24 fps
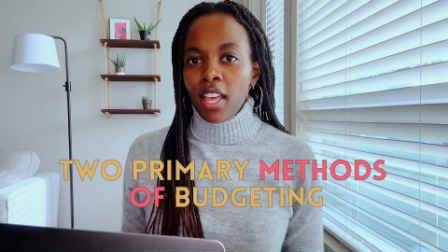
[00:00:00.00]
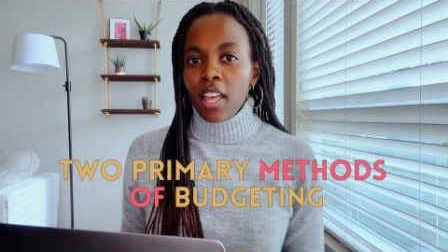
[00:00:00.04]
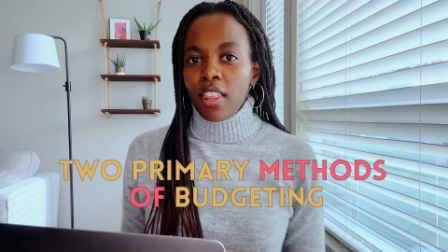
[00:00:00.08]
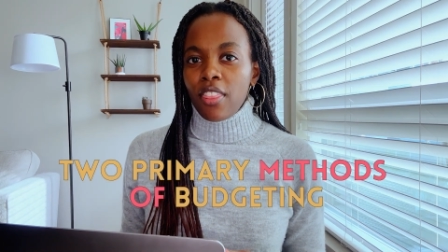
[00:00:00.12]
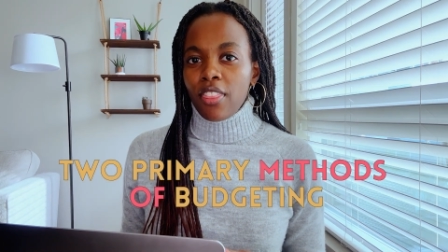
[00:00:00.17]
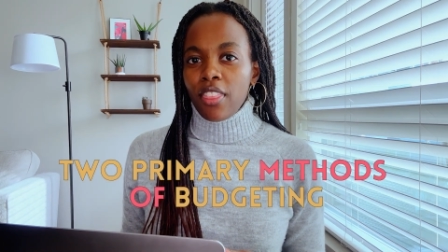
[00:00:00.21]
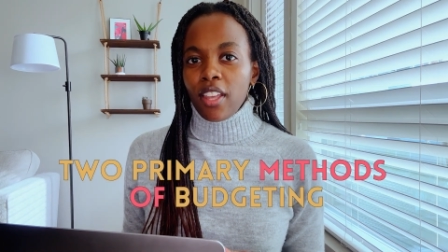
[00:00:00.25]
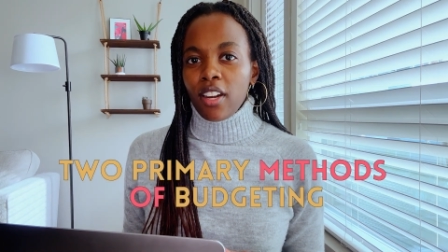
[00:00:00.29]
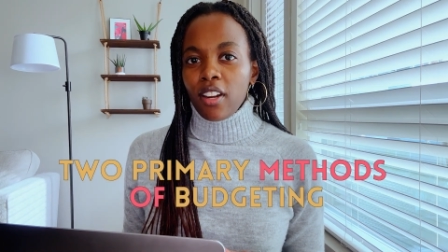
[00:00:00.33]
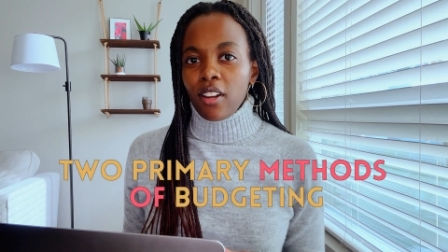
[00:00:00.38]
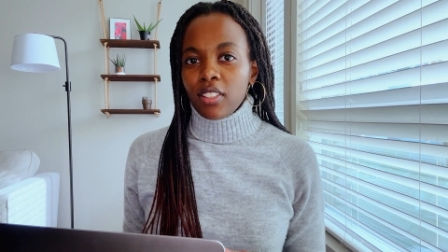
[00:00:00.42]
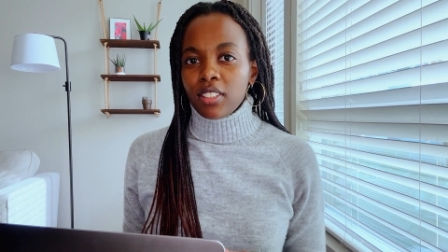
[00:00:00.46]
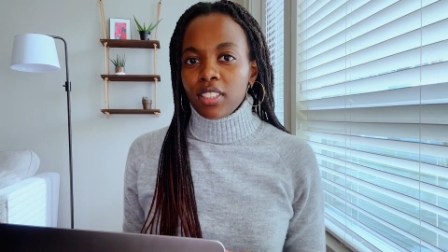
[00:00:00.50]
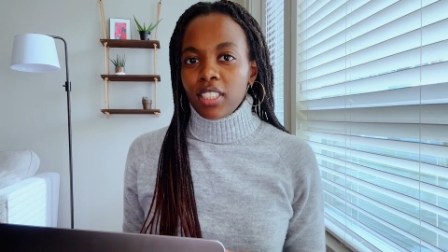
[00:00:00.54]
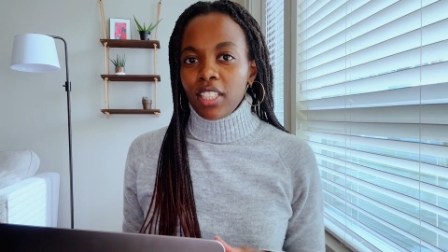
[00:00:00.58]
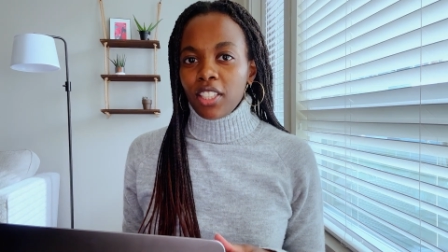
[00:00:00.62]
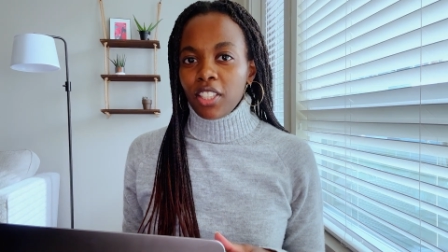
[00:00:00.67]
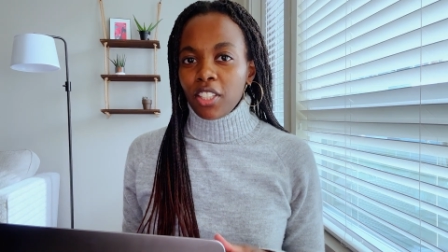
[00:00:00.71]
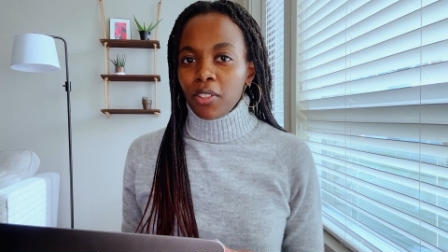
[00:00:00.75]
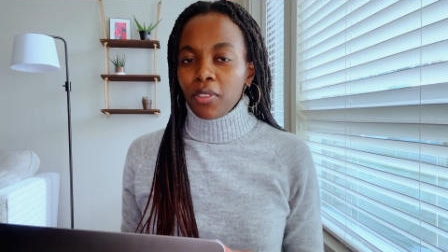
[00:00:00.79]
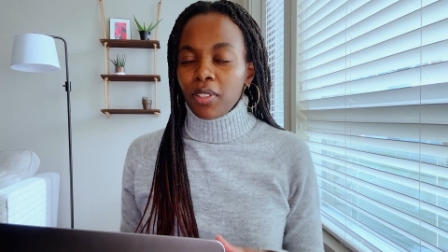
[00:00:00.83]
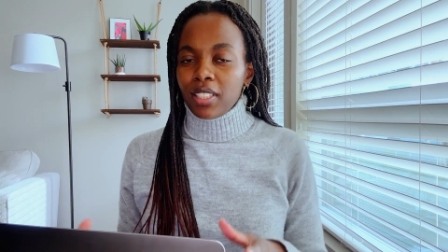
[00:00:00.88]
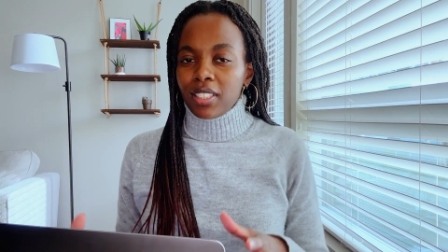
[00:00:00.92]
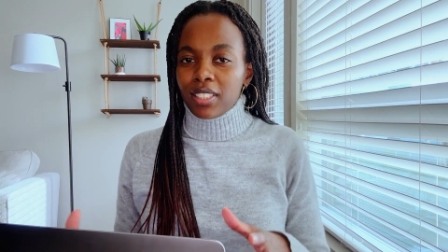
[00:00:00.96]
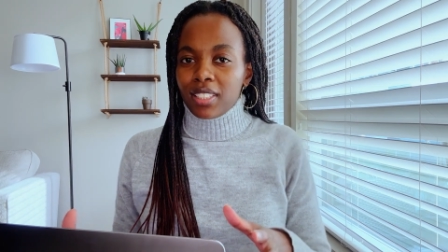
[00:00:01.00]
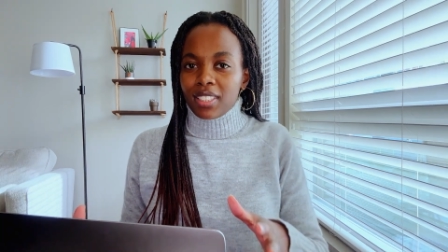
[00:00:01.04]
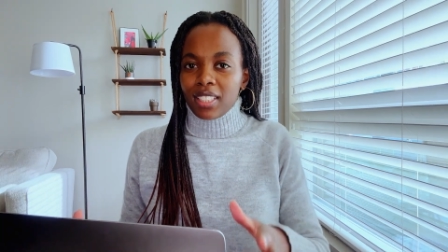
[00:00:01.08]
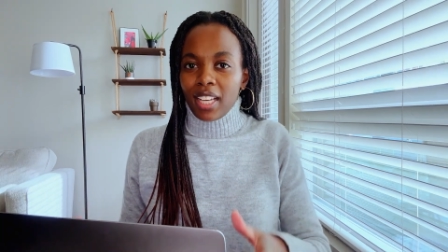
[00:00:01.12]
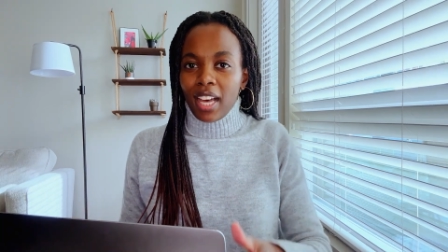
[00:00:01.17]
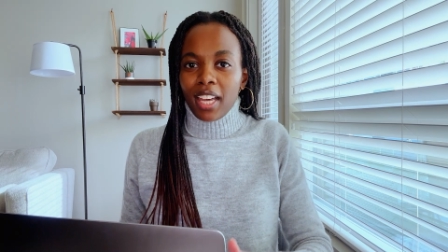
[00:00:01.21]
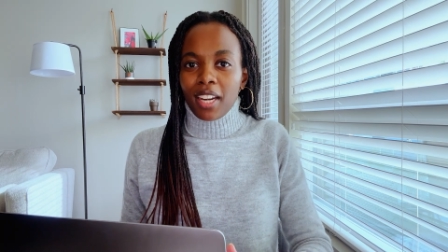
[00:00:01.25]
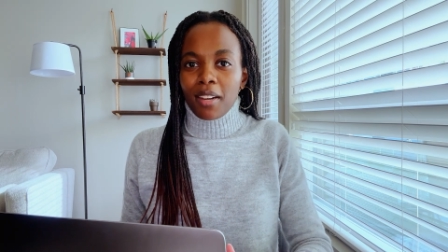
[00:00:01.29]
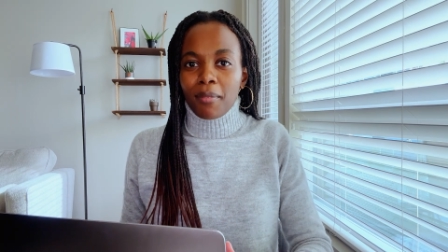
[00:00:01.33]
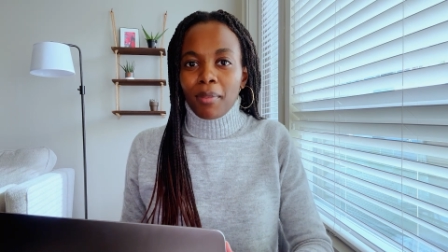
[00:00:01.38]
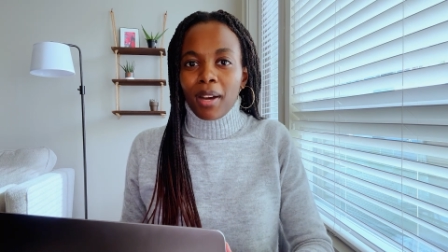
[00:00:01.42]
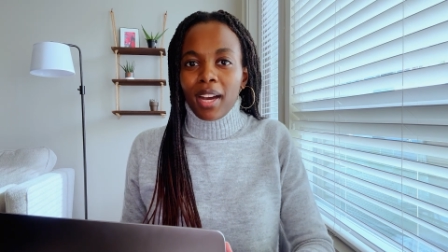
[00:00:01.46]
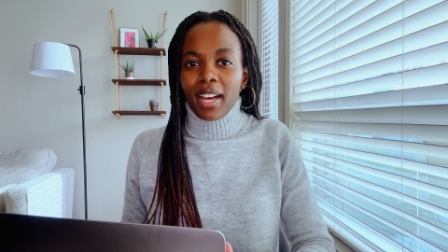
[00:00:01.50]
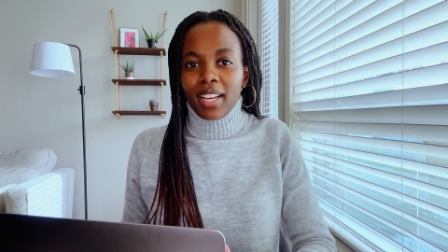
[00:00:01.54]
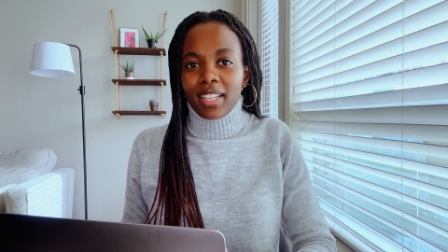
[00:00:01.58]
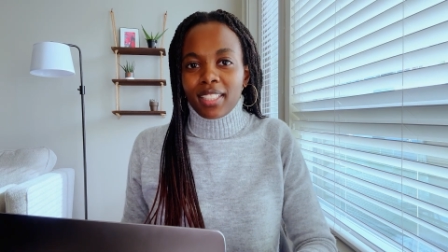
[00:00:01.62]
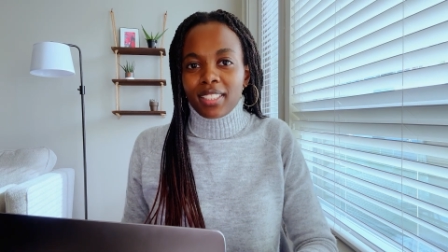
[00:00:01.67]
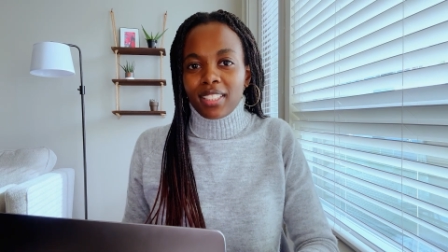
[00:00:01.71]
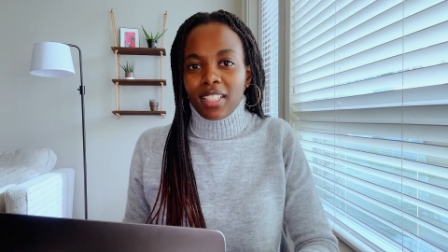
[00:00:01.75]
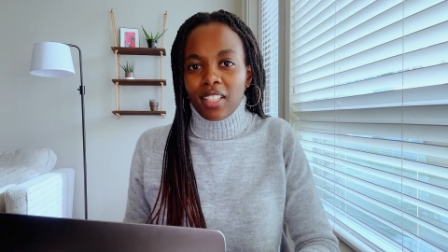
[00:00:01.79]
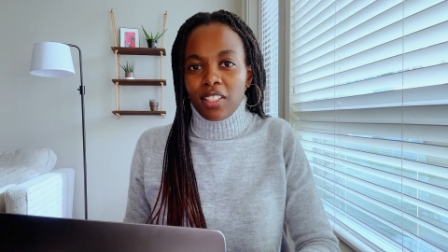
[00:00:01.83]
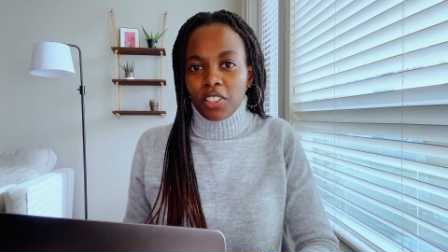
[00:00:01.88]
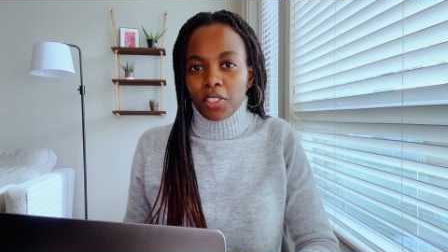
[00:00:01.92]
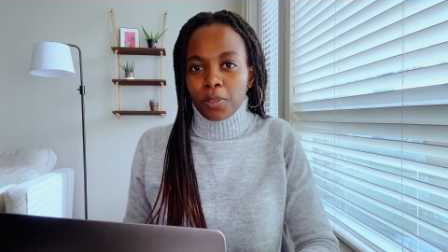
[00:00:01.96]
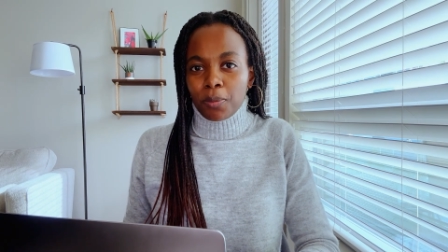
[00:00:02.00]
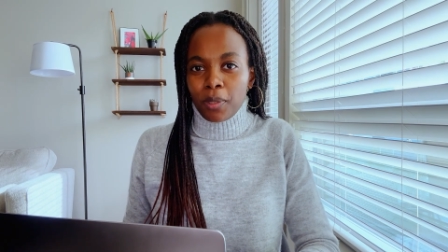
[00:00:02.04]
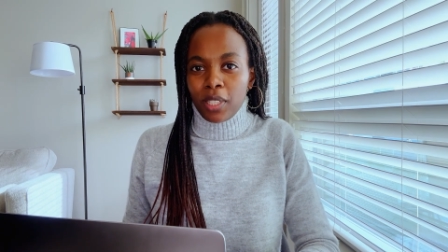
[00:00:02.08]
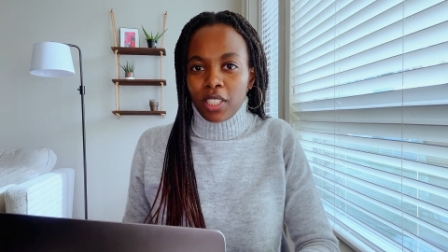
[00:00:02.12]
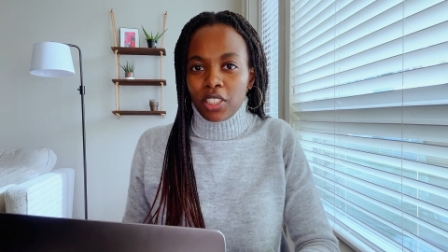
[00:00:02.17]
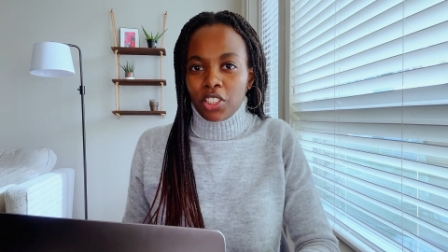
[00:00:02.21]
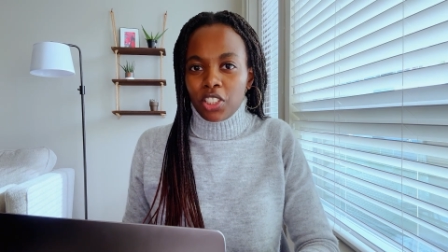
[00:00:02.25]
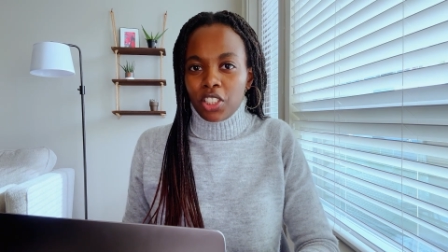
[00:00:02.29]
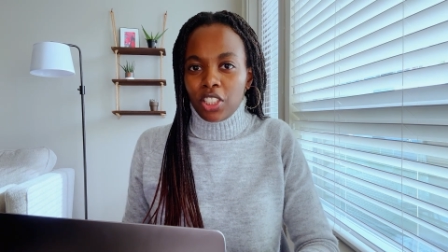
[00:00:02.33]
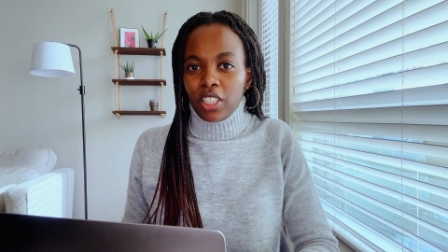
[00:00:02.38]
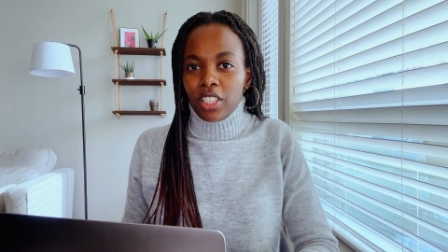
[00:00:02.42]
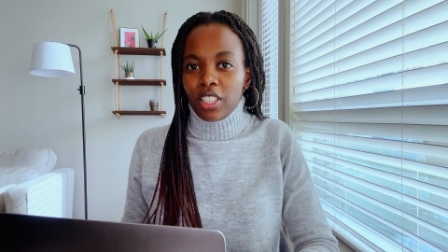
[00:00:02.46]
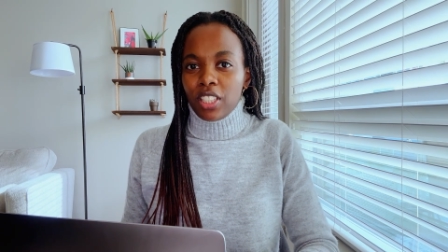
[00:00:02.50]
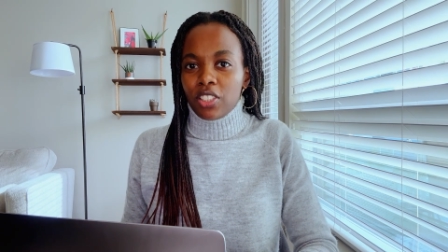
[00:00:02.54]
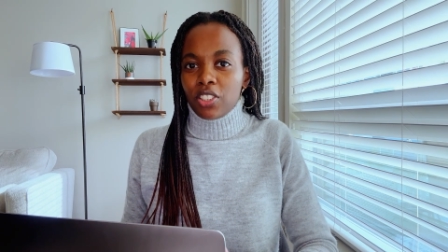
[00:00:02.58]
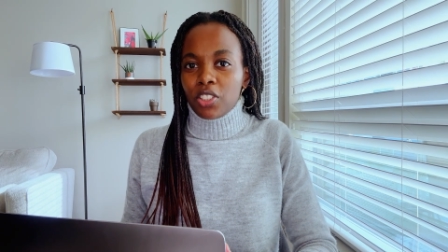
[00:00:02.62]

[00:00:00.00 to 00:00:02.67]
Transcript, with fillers: then I'll take you inside of my Excel spreadsheet